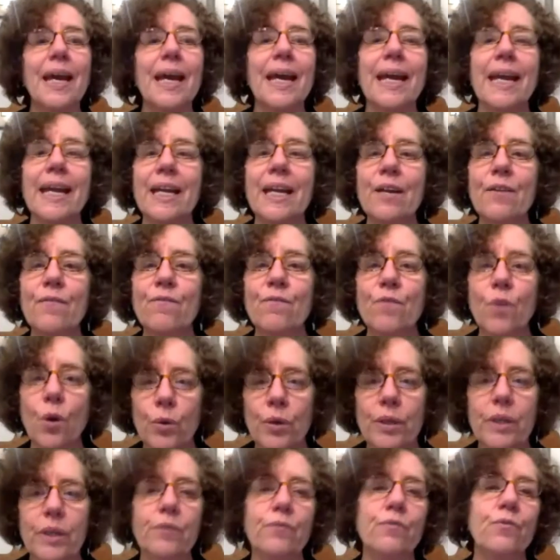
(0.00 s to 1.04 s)
He
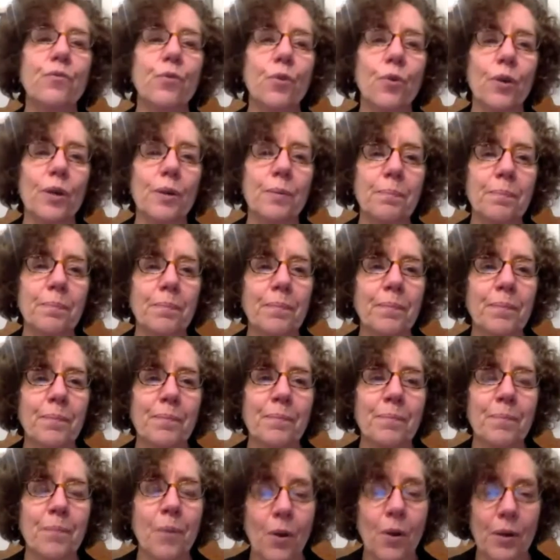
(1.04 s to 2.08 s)
voted for it
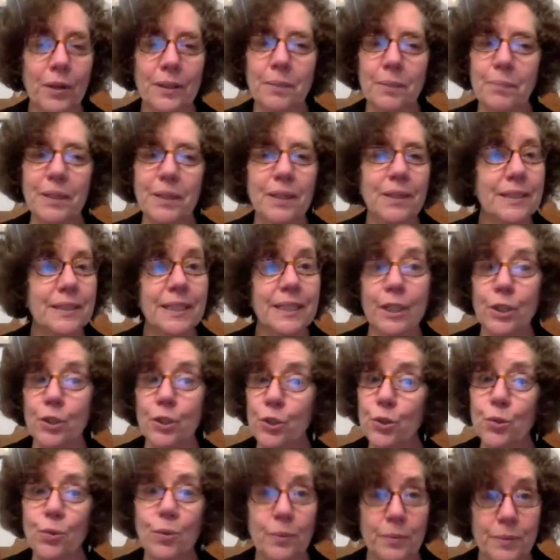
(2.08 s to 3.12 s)
partly because he
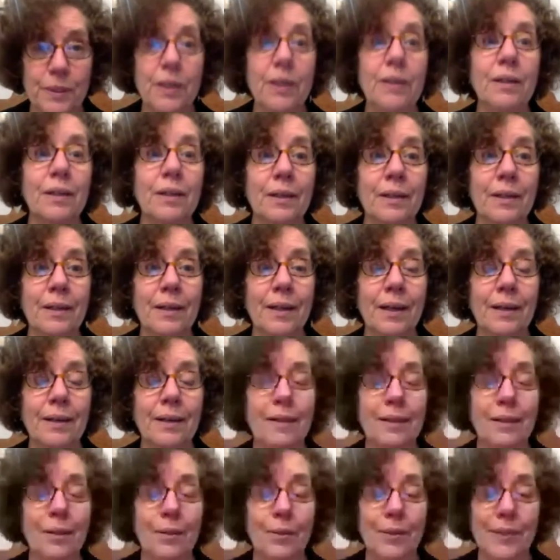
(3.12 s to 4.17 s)
knew it was
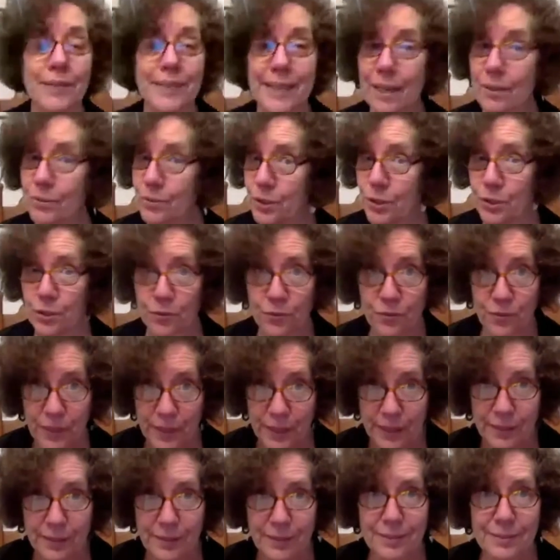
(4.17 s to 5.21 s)
going down to
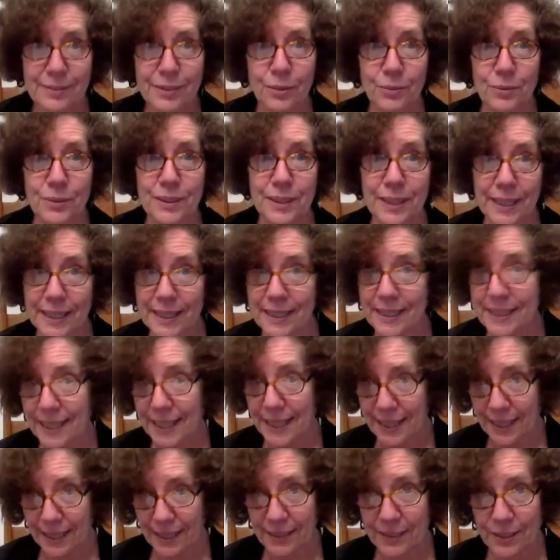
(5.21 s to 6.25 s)
defeat. So it was an easy
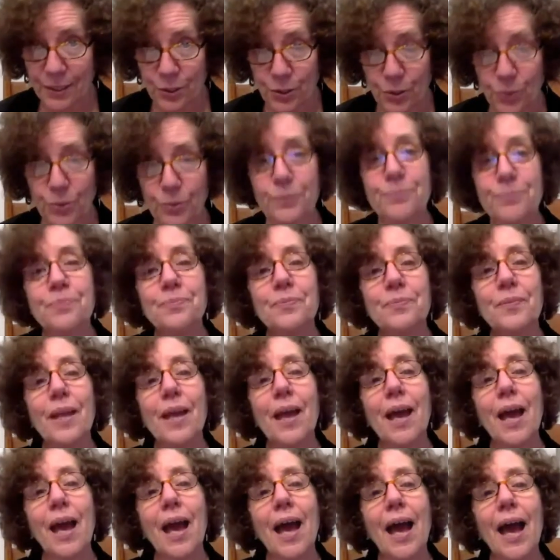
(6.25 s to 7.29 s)
thing to do.
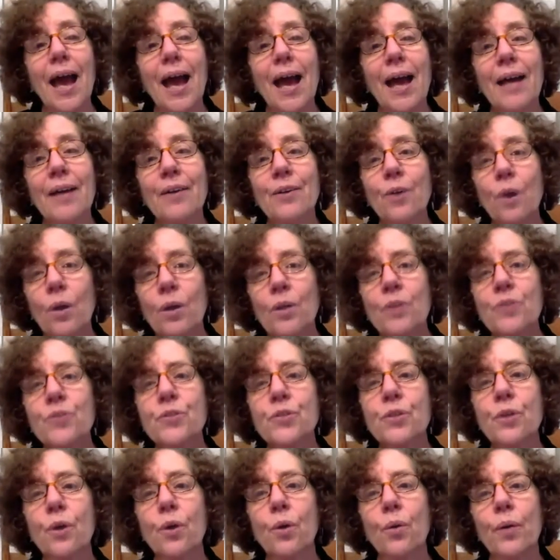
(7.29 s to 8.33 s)
And
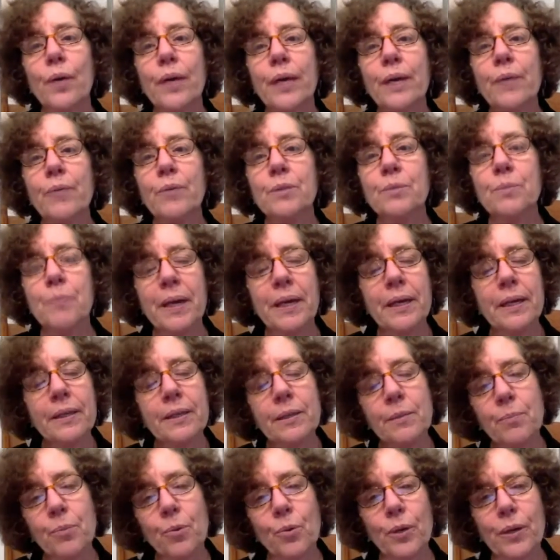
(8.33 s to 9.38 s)
also, he was making the
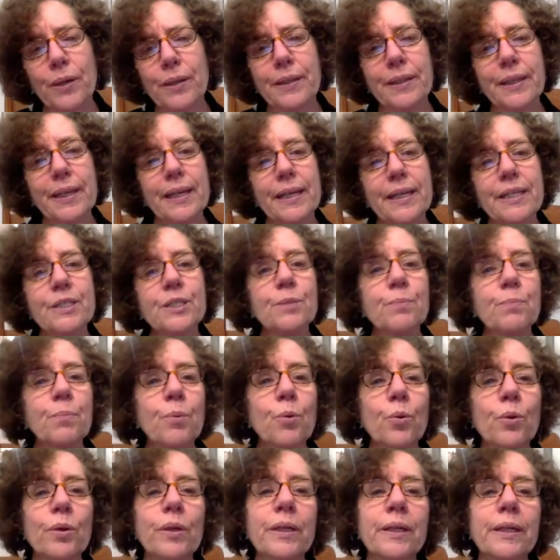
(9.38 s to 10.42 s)
point that he
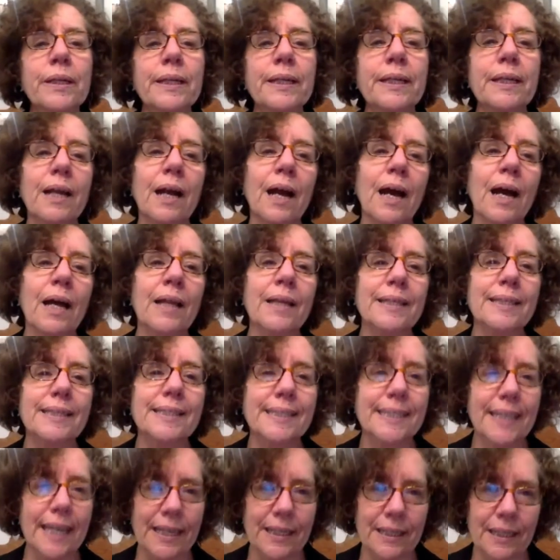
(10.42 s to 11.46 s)
supported it on the
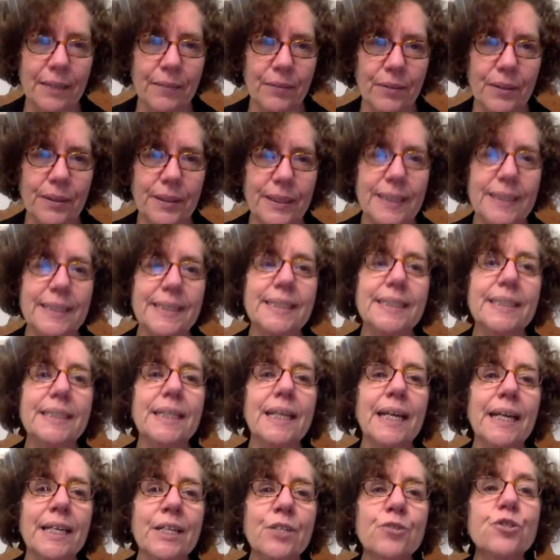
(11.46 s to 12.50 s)
state level, that
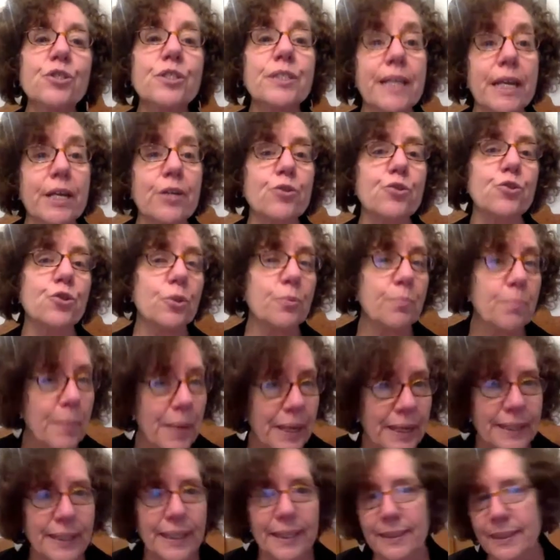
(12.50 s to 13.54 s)
each state should
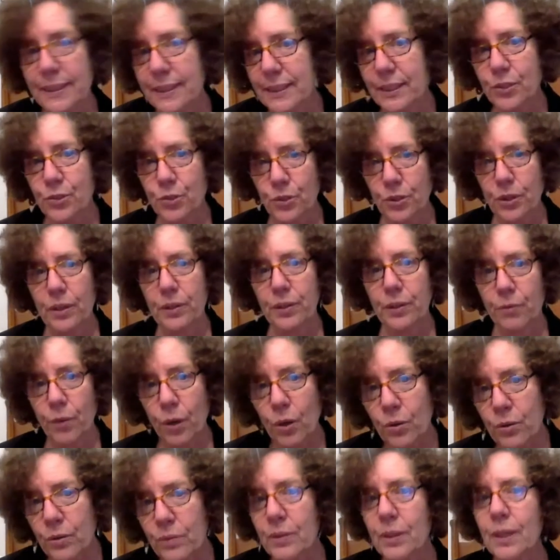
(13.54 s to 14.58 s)
make that decision on their
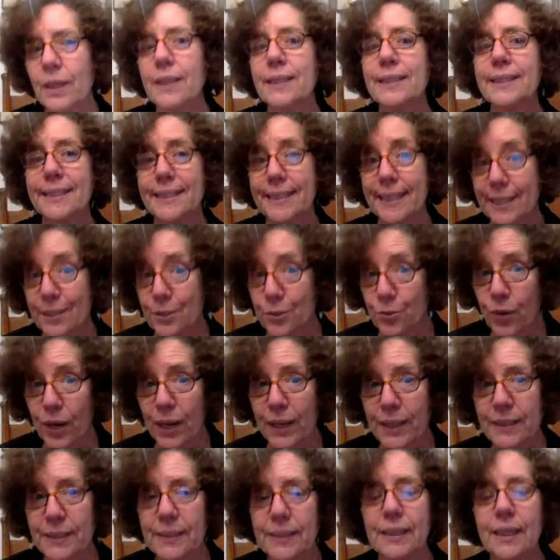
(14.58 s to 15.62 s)
own, states'
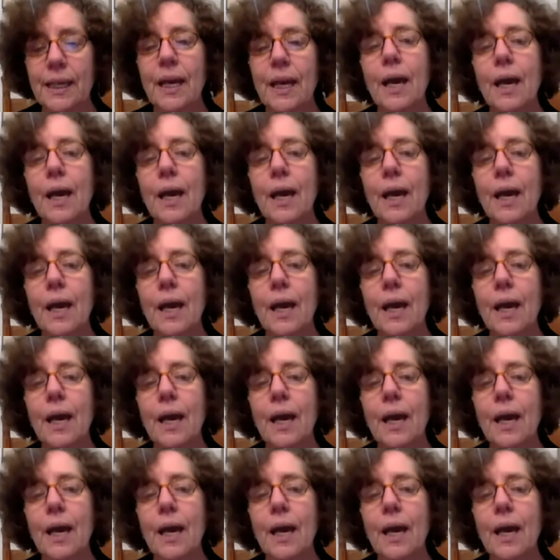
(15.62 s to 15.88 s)
rights.